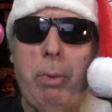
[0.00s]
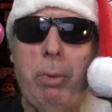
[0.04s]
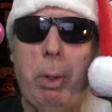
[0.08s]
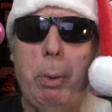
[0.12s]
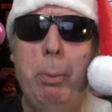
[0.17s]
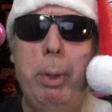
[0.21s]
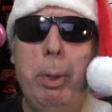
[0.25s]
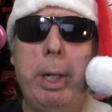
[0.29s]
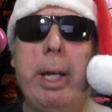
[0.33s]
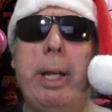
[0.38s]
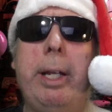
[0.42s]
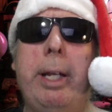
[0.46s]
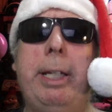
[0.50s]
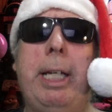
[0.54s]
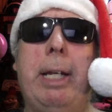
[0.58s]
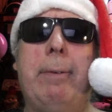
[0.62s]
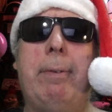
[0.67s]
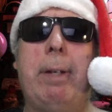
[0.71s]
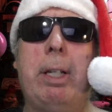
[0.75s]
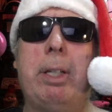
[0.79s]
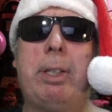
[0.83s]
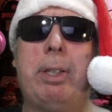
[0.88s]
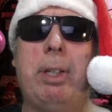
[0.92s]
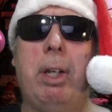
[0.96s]
We're going to give
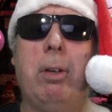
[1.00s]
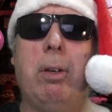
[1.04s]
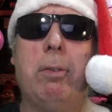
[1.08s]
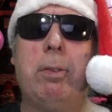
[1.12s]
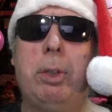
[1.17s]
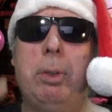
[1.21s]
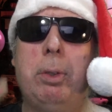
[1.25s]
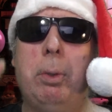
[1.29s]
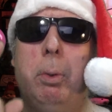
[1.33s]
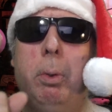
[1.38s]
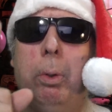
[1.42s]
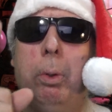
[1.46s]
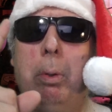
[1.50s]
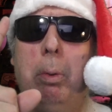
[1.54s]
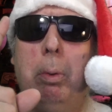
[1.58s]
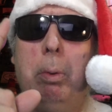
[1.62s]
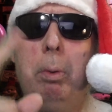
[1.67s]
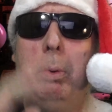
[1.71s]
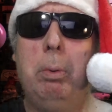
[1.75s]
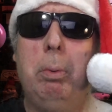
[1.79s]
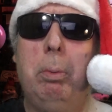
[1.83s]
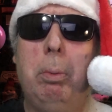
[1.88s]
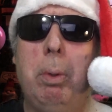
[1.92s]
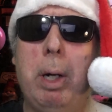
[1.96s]
ourselves
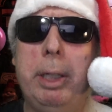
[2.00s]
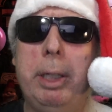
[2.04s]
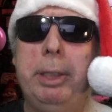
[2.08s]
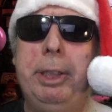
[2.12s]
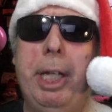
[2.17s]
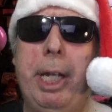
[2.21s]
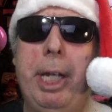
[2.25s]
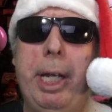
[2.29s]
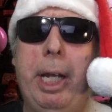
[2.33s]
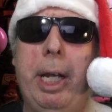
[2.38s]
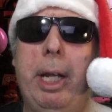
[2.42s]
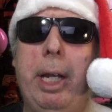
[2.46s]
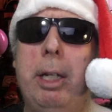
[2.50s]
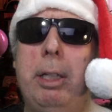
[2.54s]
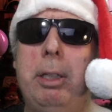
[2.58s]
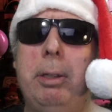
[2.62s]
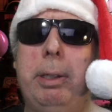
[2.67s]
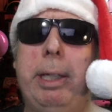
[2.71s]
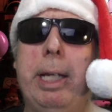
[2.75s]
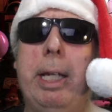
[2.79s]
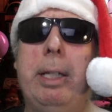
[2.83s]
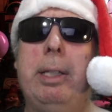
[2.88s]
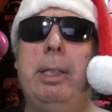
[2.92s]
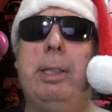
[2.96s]
1 year to
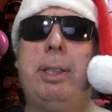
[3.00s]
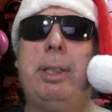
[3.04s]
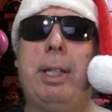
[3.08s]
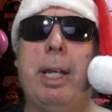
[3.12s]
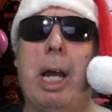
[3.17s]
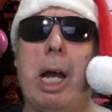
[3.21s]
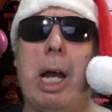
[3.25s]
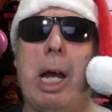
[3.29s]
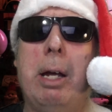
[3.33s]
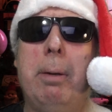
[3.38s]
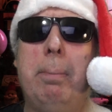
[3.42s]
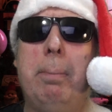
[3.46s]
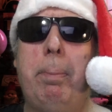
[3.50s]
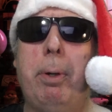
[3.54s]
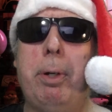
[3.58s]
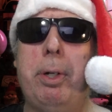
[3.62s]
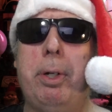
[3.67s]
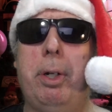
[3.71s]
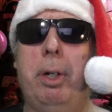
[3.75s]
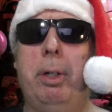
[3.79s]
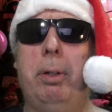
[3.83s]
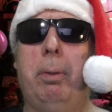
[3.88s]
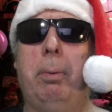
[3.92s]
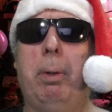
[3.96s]
get this car, put it
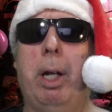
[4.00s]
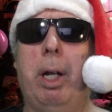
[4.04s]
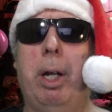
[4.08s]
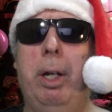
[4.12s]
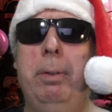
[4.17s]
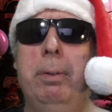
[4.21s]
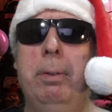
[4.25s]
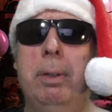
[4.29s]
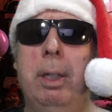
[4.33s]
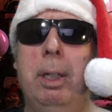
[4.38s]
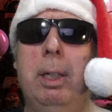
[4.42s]
on the road.